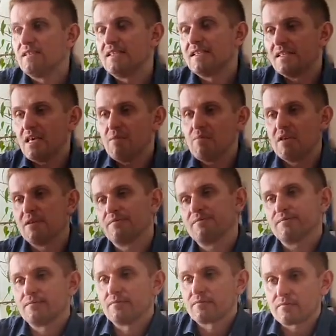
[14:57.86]
To exchange
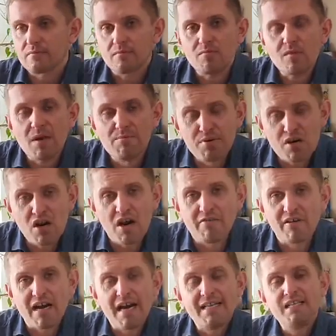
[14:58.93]
words on and near
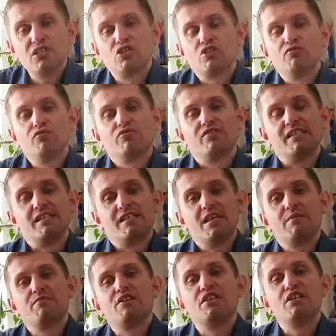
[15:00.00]
confidentially.
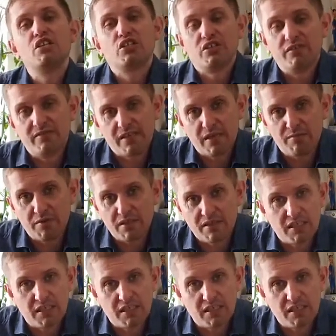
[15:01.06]
Because they live not in